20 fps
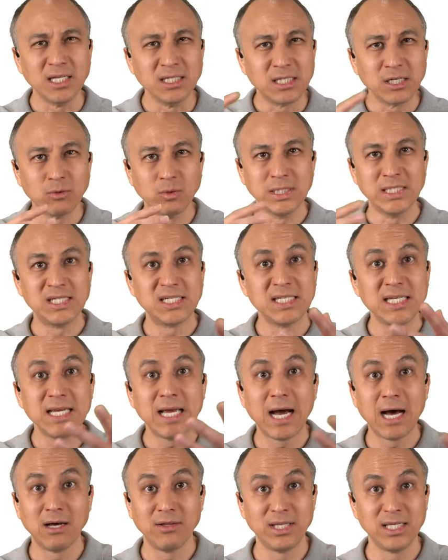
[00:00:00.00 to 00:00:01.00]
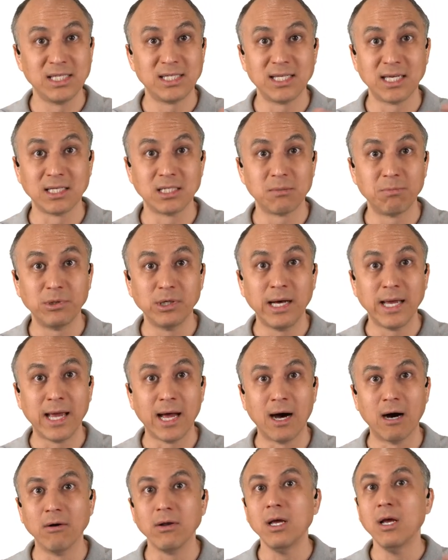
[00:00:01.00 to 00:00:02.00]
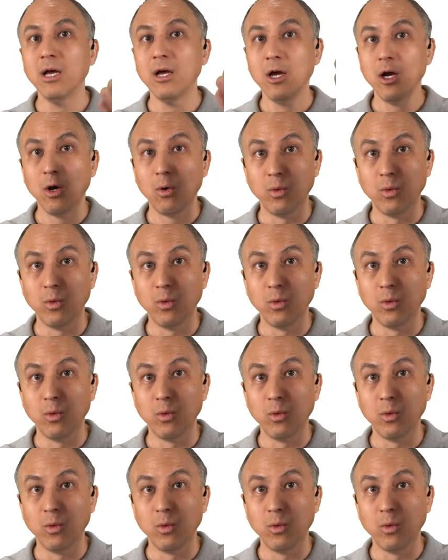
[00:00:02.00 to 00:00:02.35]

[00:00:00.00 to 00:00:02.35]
until we see how these things play out